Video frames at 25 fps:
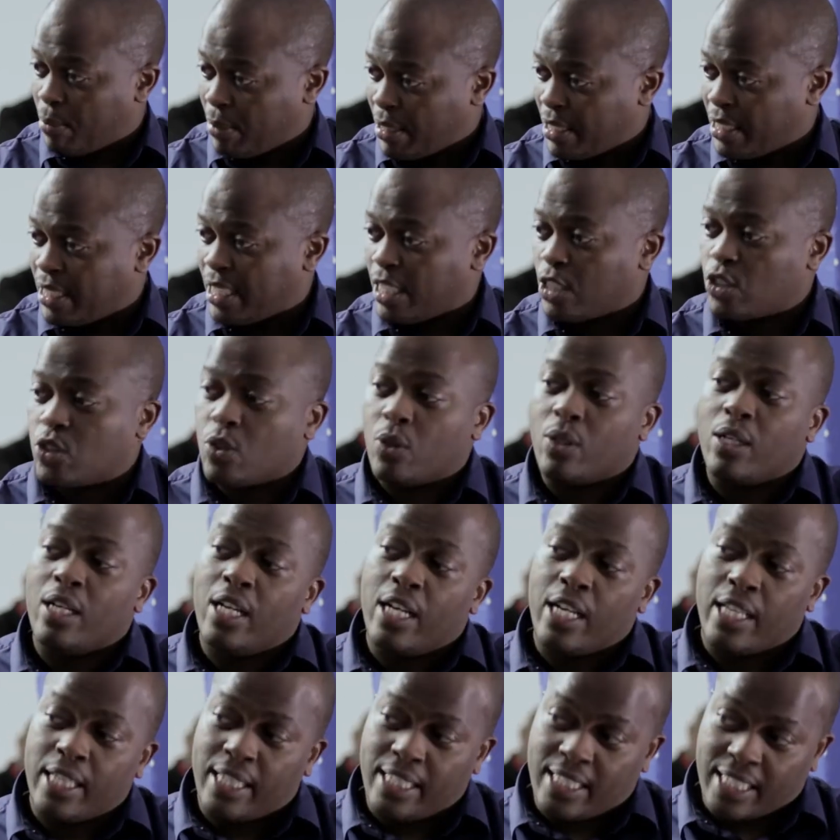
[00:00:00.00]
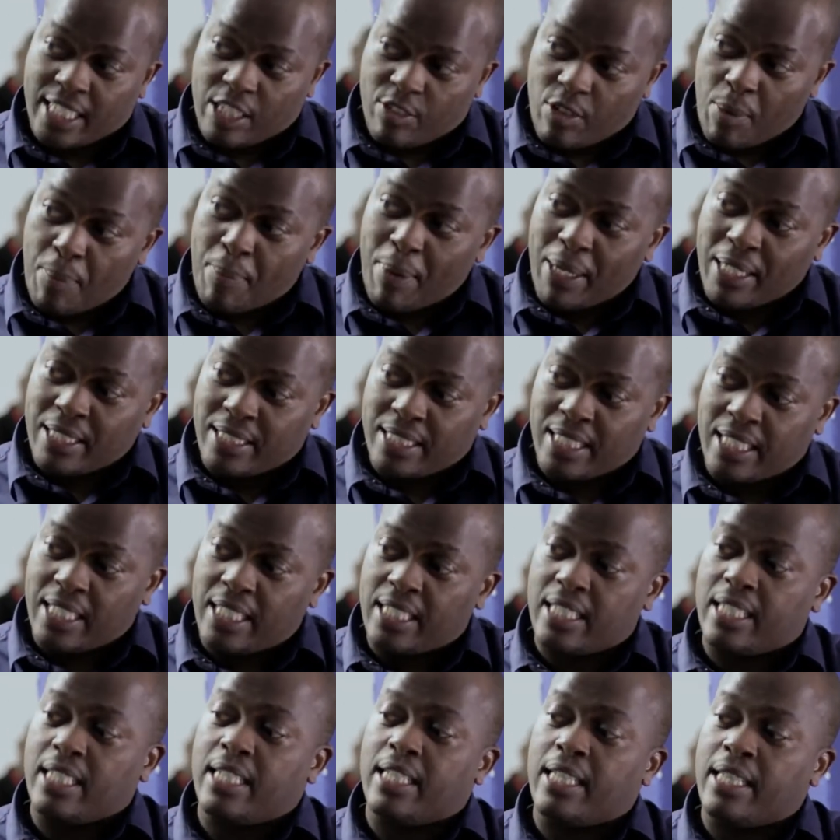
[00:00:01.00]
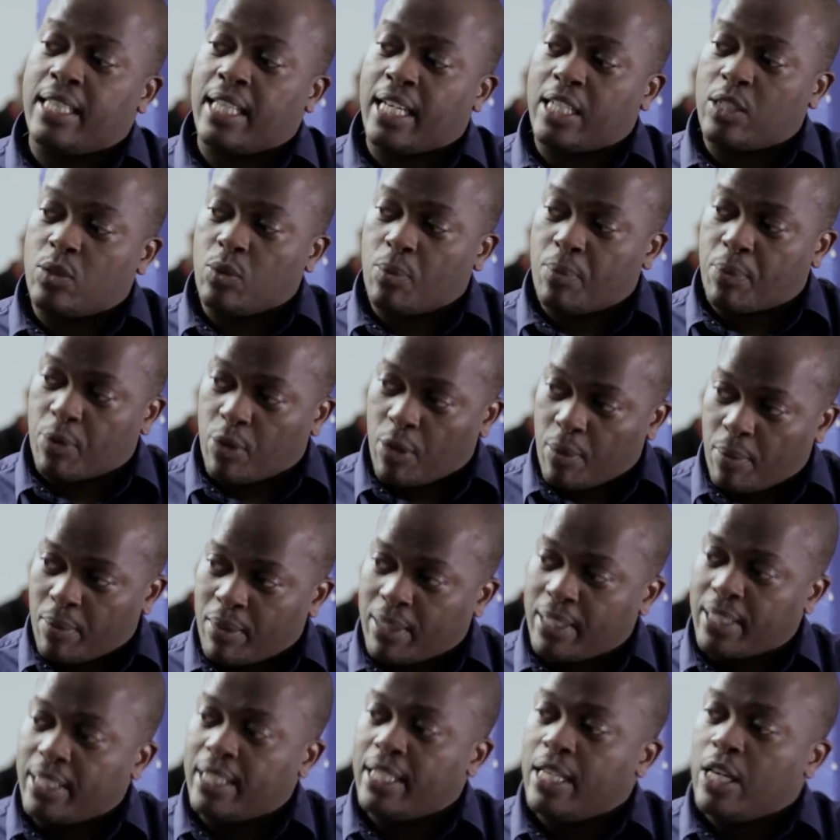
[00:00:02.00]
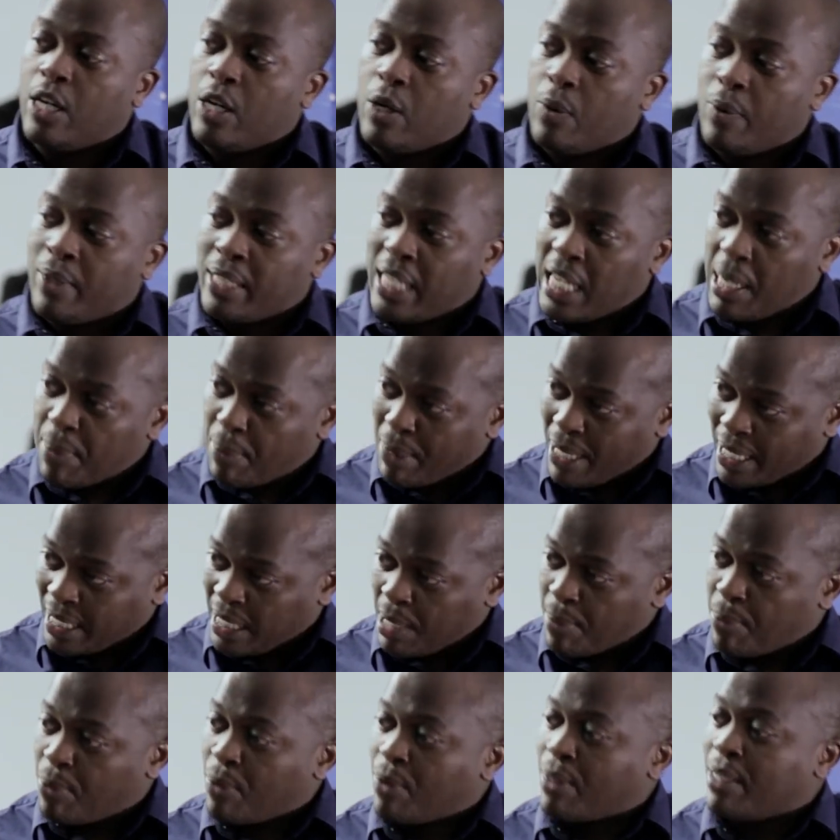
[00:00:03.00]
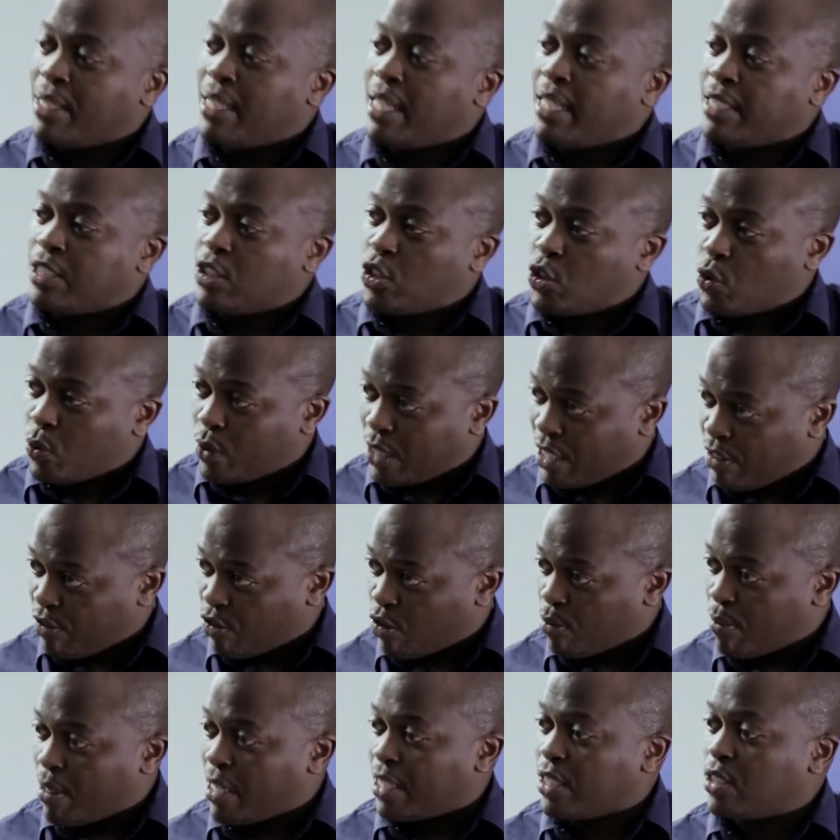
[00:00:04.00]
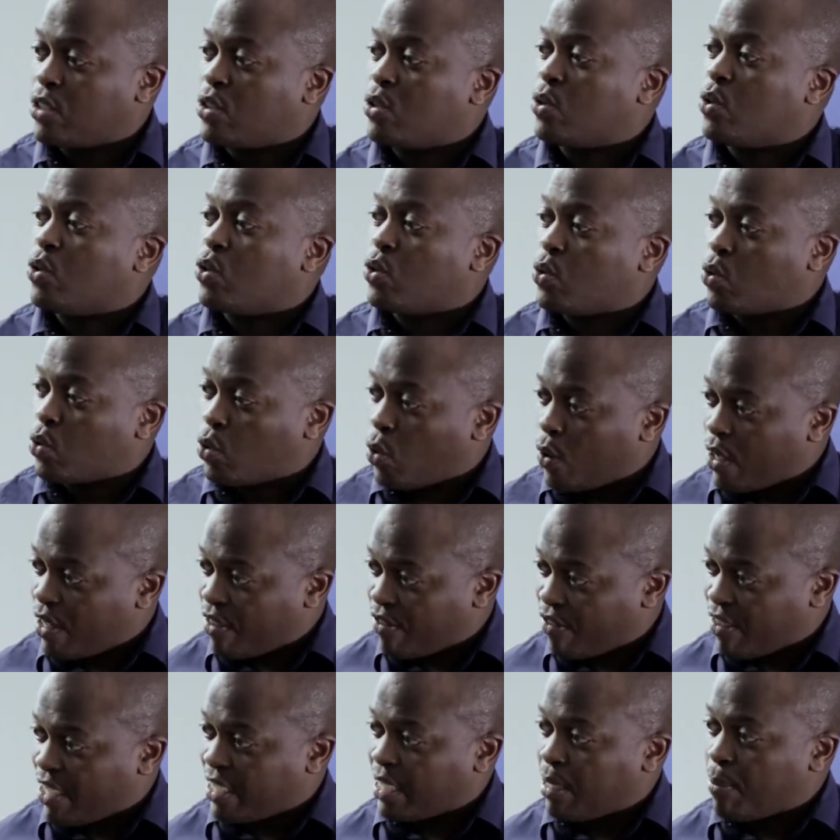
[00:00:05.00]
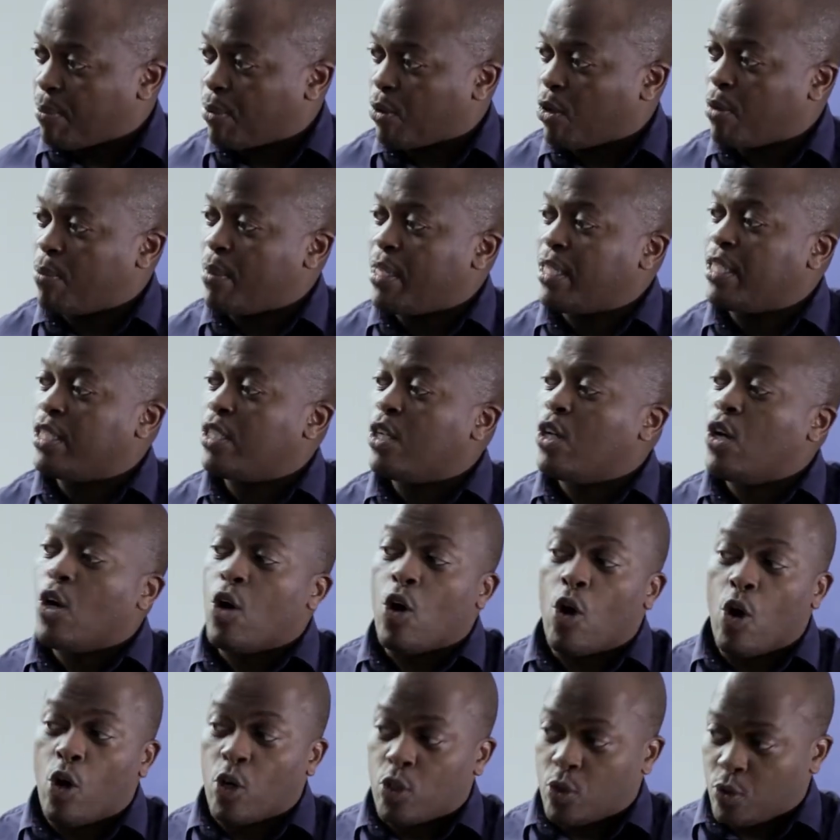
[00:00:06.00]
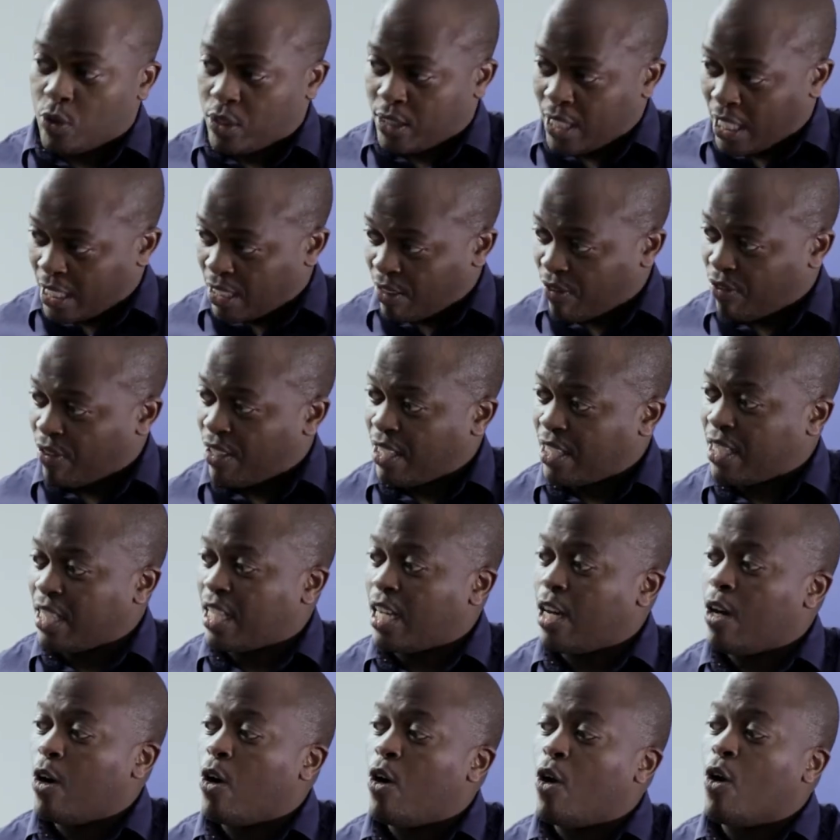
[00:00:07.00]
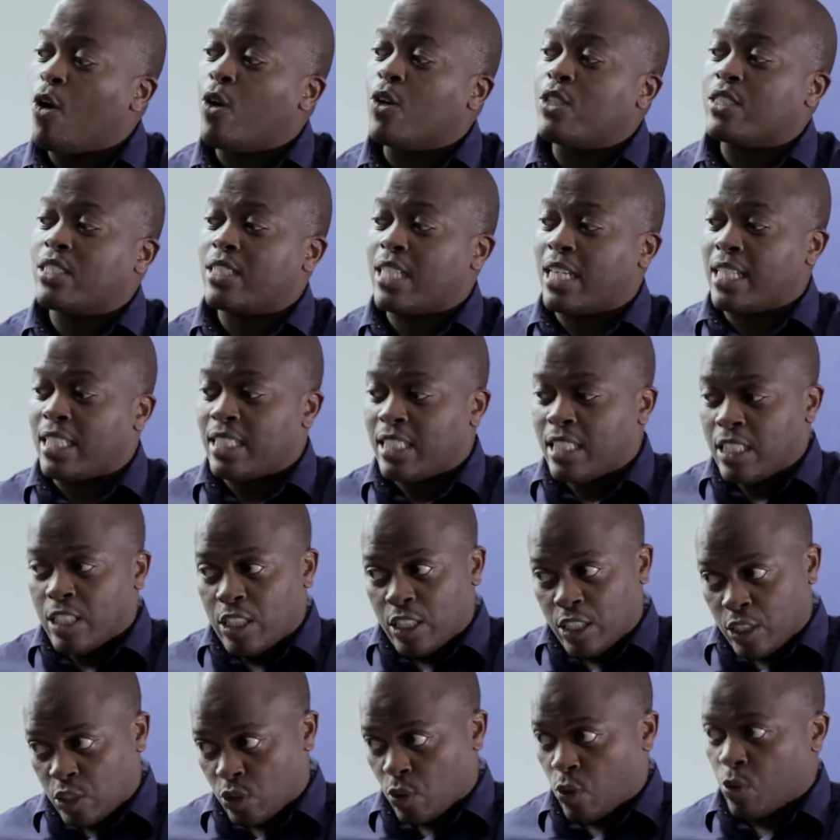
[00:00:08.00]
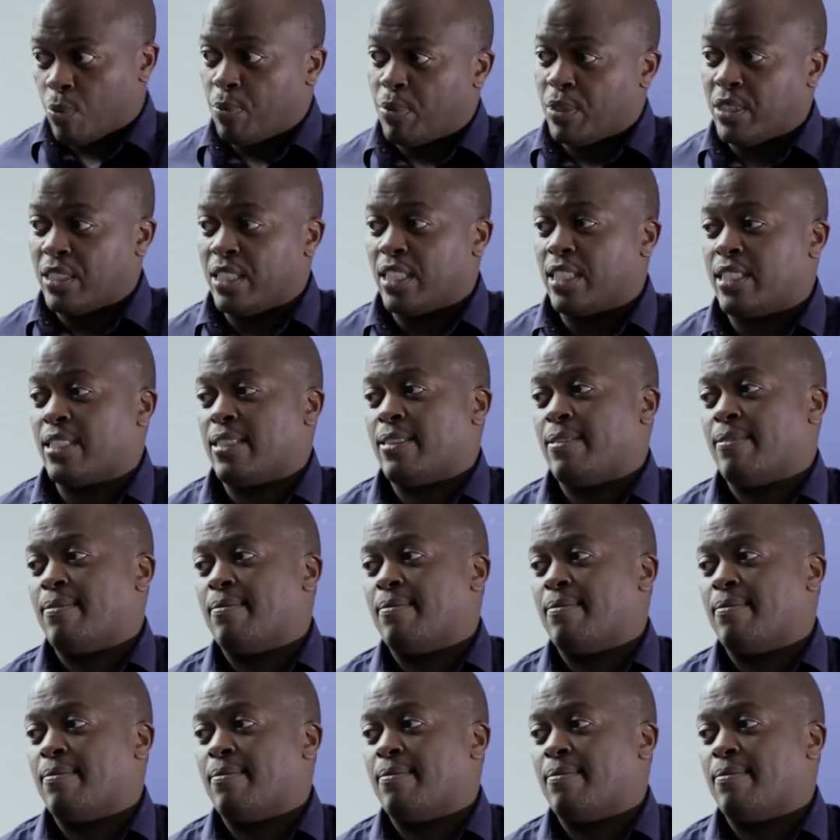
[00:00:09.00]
media. So these are kind of a basic that will probably enable a student from us to go and find employment, or to study further, or start his own business.